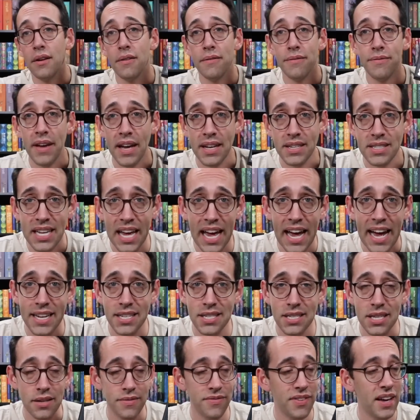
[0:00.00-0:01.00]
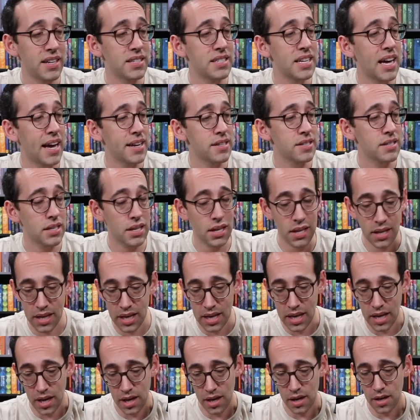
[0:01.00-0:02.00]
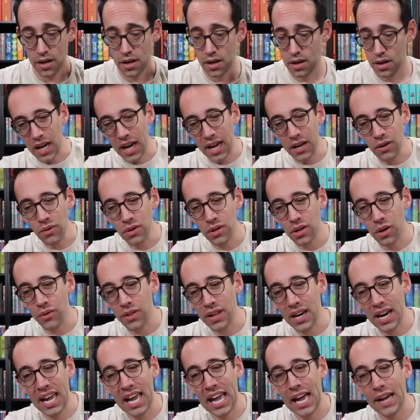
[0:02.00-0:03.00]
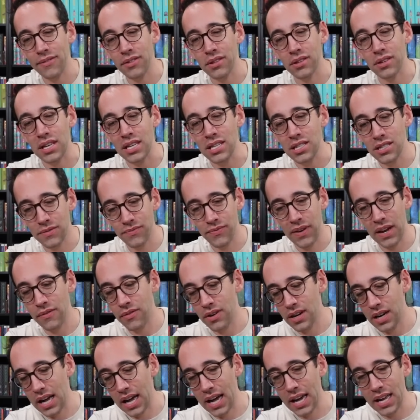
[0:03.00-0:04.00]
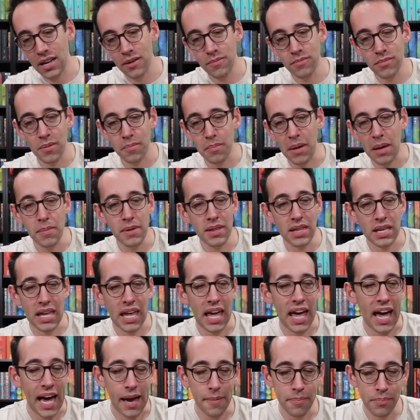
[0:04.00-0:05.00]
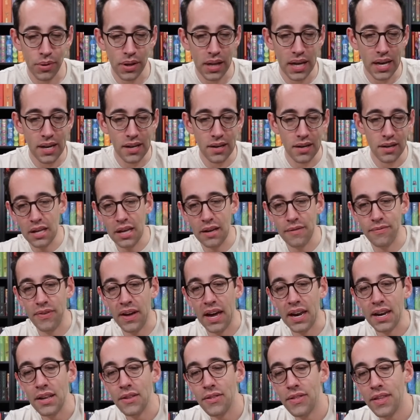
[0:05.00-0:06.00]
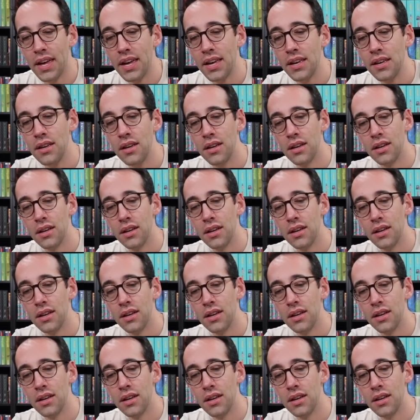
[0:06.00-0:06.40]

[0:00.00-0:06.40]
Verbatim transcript: Fantastic, fantastic key. I don't know that I have a least favorite item, maybe the cat plate, if anything.